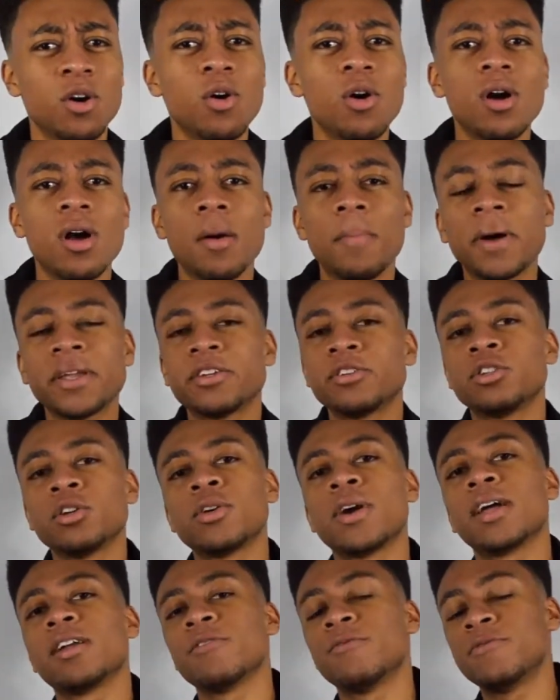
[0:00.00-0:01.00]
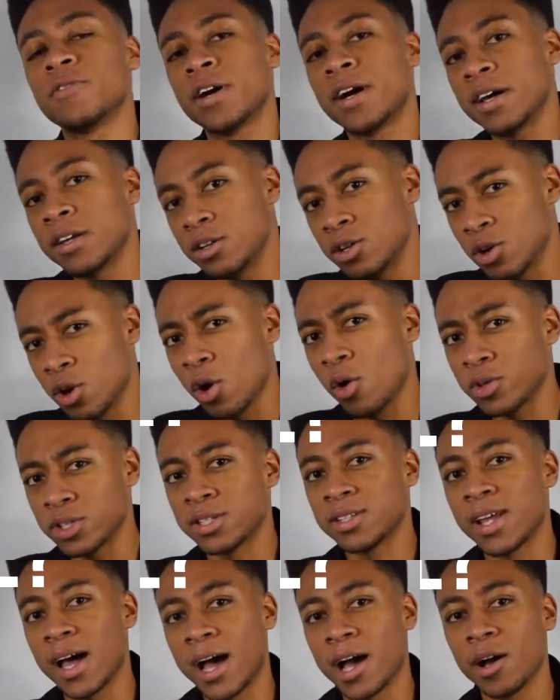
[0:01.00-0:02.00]
I'm about to show you how to find your own
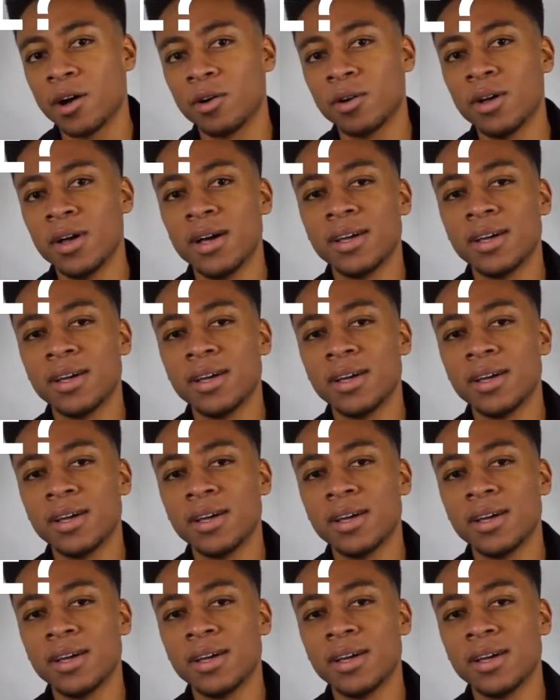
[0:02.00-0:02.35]
style.